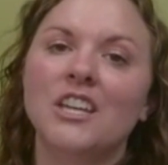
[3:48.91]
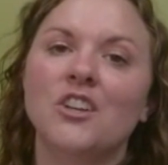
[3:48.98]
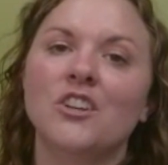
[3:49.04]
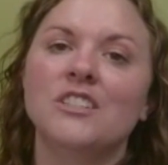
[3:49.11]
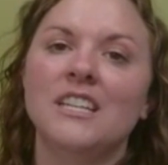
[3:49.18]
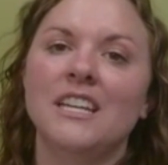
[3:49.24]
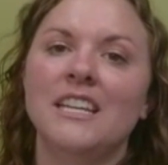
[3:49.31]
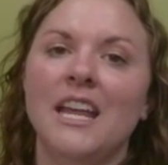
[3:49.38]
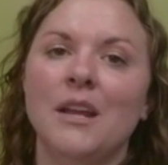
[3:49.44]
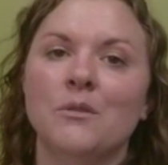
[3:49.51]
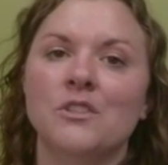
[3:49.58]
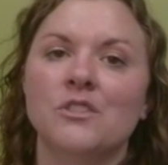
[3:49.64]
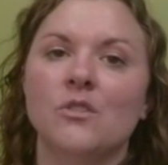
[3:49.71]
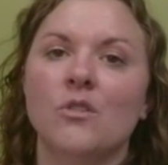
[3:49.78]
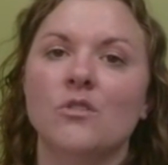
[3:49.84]
your DNA
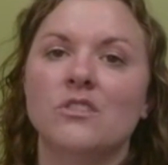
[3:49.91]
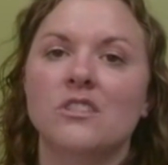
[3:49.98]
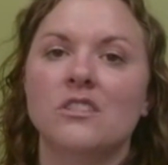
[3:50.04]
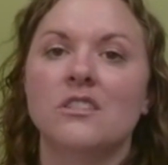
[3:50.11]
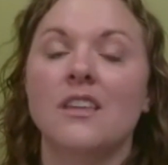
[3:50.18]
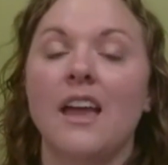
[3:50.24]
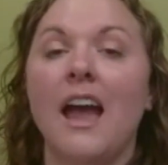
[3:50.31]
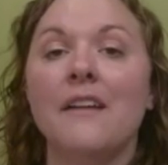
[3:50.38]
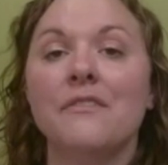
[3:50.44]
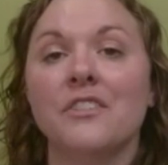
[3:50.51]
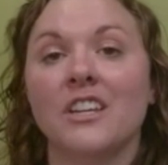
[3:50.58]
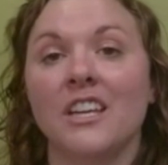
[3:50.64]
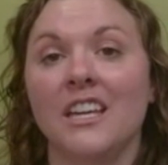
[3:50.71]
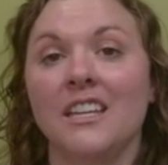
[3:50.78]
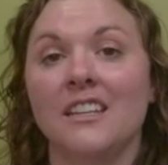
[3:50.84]
results, the
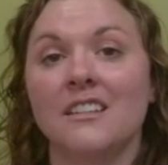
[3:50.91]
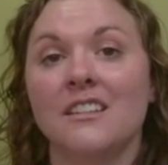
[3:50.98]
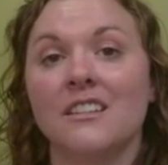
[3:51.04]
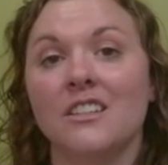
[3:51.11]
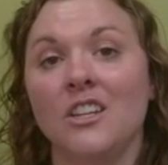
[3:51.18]
African,